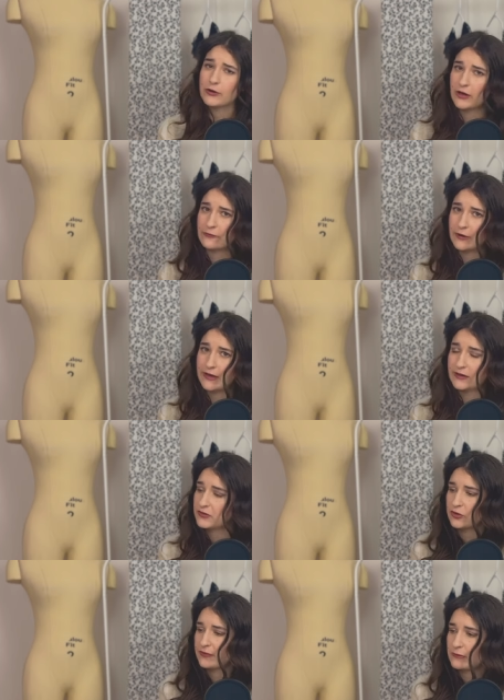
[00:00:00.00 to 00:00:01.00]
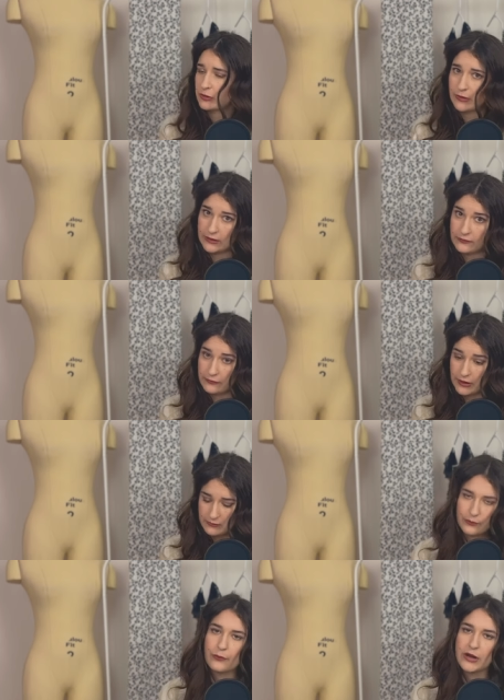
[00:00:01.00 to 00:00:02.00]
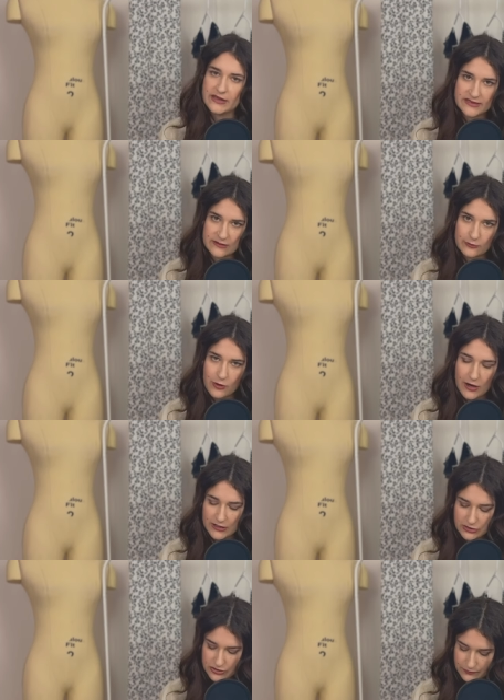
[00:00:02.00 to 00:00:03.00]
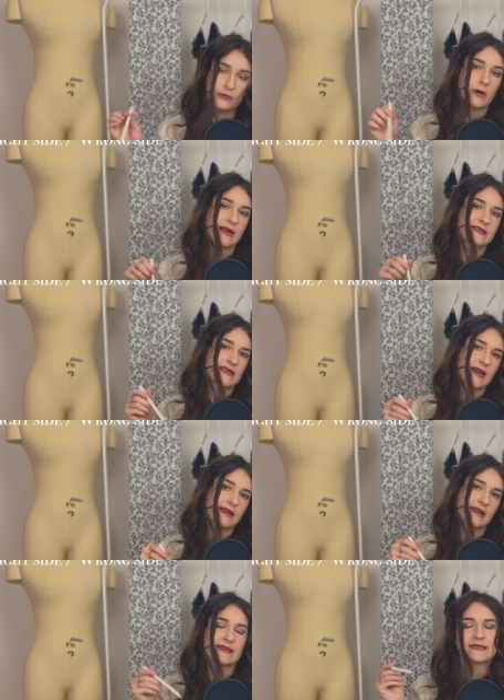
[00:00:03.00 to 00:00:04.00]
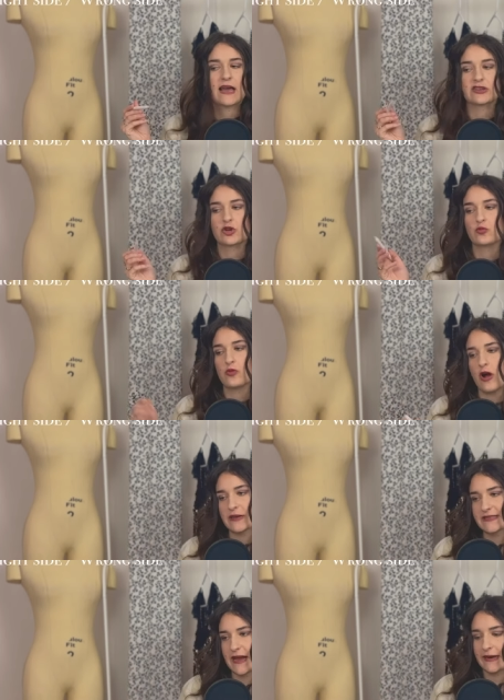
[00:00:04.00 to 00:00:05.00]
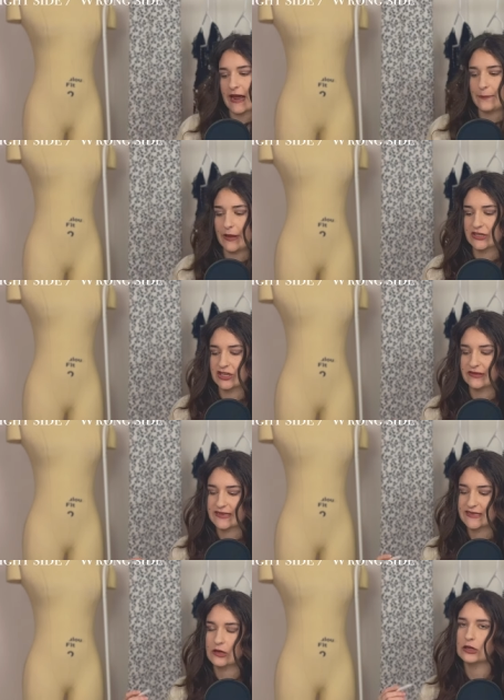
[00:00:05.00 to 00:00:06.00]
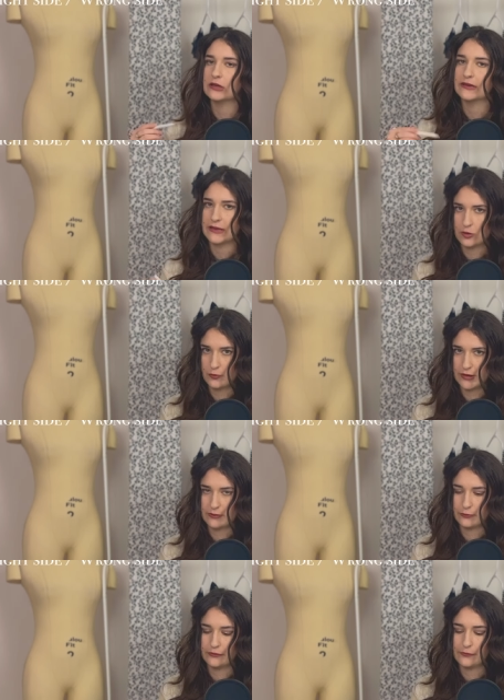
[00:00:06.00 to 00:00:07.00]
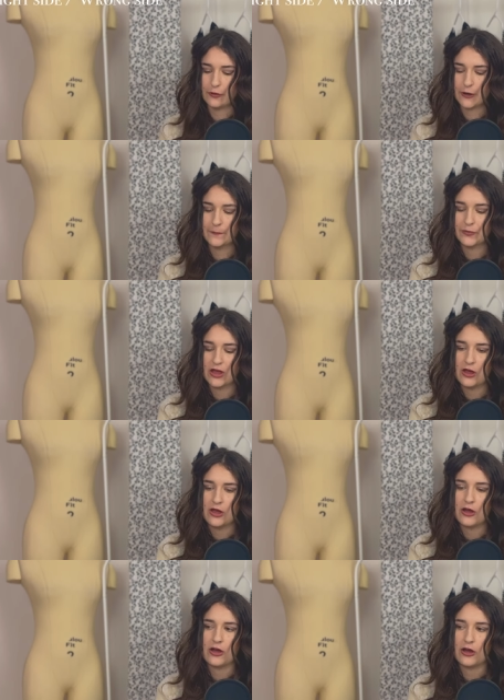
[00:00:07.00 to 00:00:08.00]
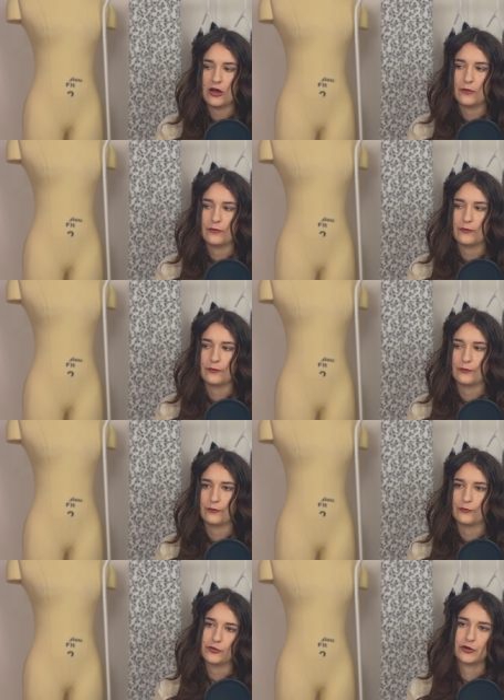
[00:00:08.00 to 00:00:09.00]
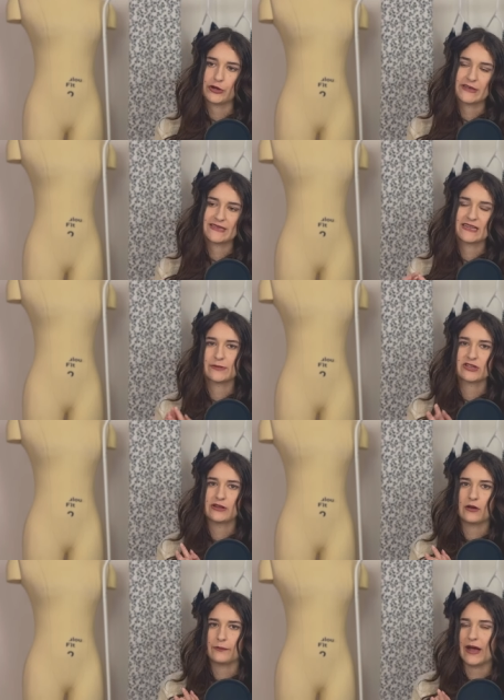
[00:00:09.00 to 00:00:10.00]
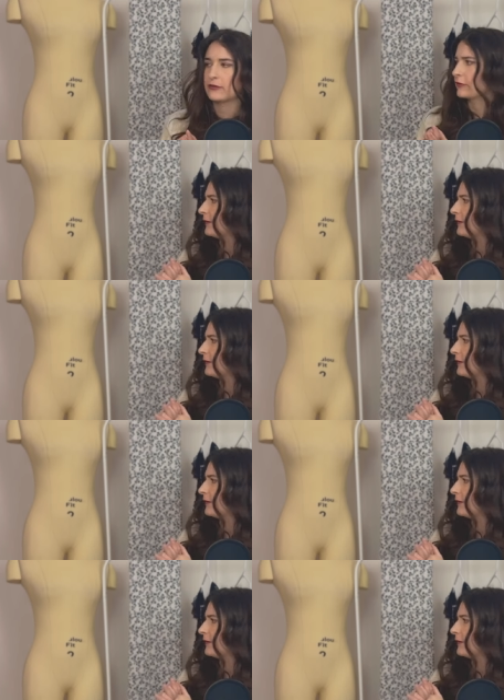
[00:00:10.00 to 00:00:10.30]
not fraying, your fabric might not fray, but it's still a raw edge. Right side slash wrong side, I mentioned this a little bit before. You're gonna see, especially on pattern